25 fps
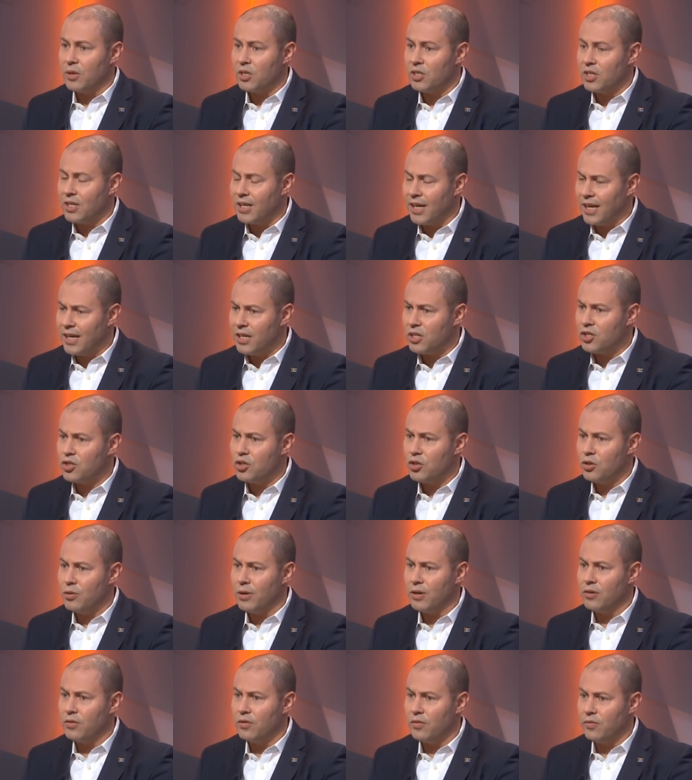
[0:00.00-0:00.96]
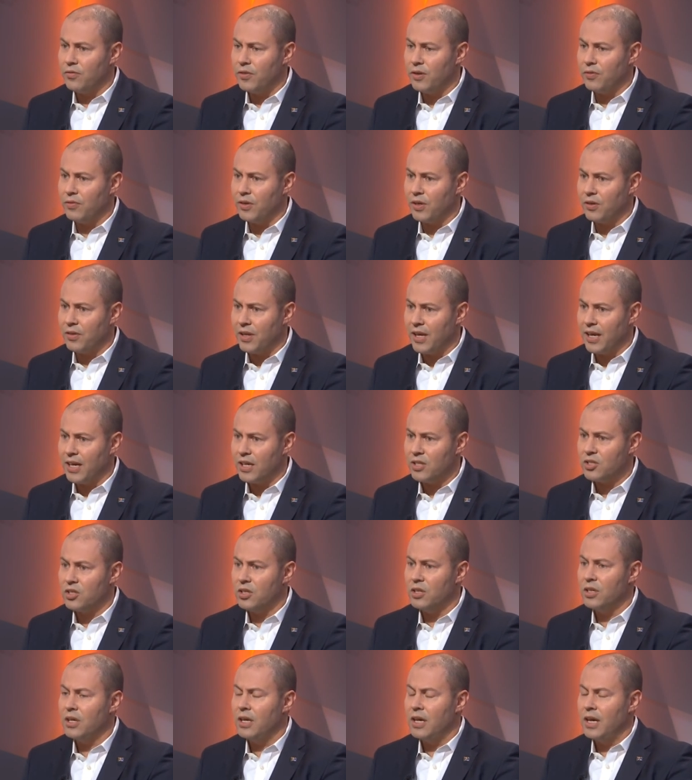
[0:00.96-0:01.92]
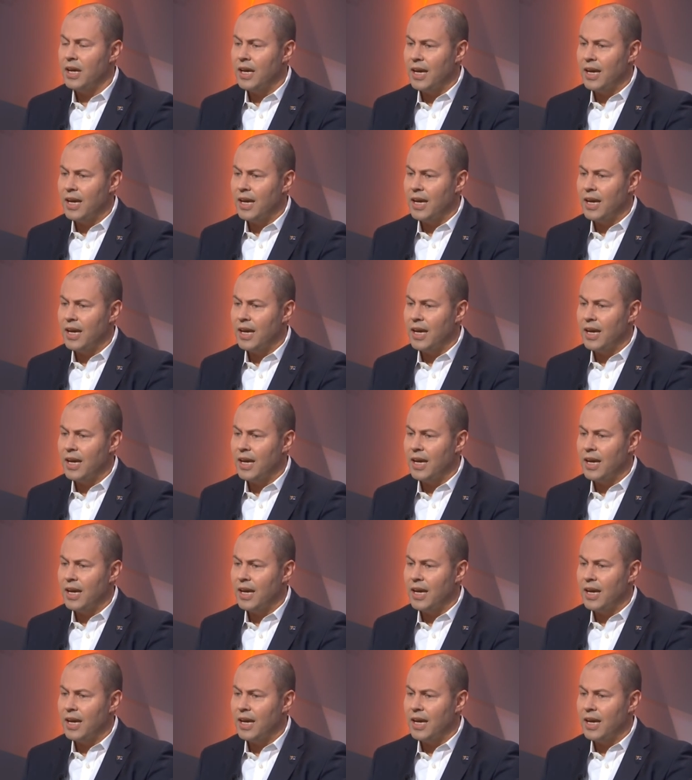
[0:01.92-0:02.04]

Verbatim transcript: And today it's 250,000.